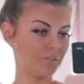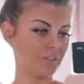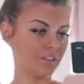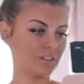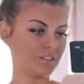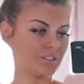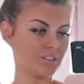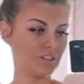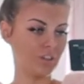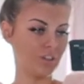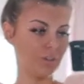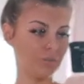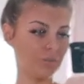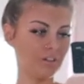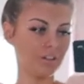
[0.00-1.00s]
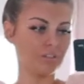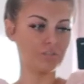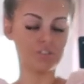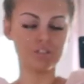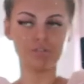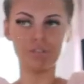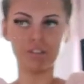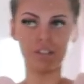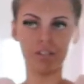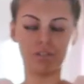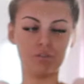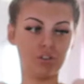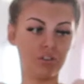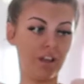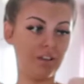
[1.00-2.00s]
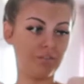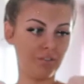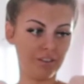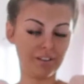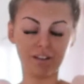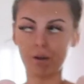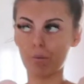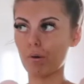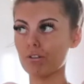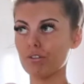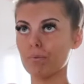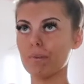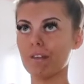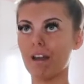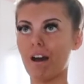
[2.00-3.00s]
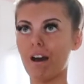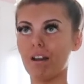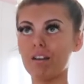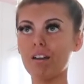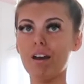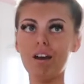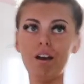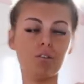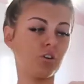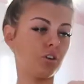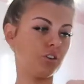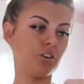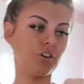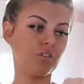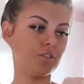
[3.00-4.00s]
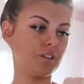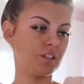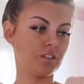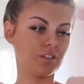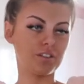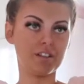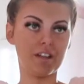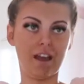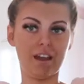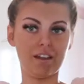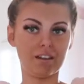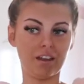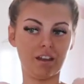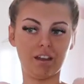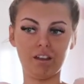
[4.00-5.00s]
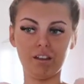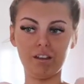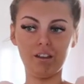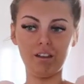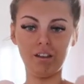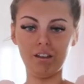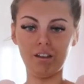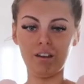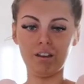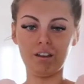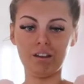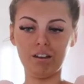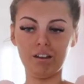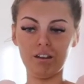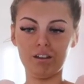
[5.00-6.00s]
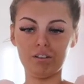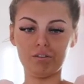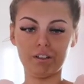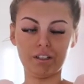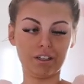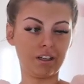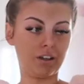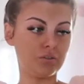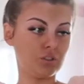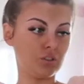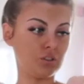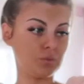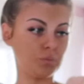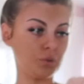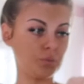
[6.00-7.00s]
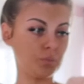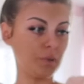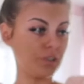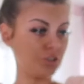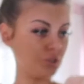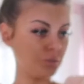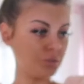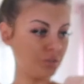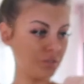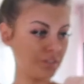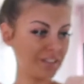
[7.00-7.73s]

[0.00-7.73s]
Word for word: of things to do. I feel like I've done everything I possibly can. I've got no videos to edit. I feel like I've done as much bedroom stuff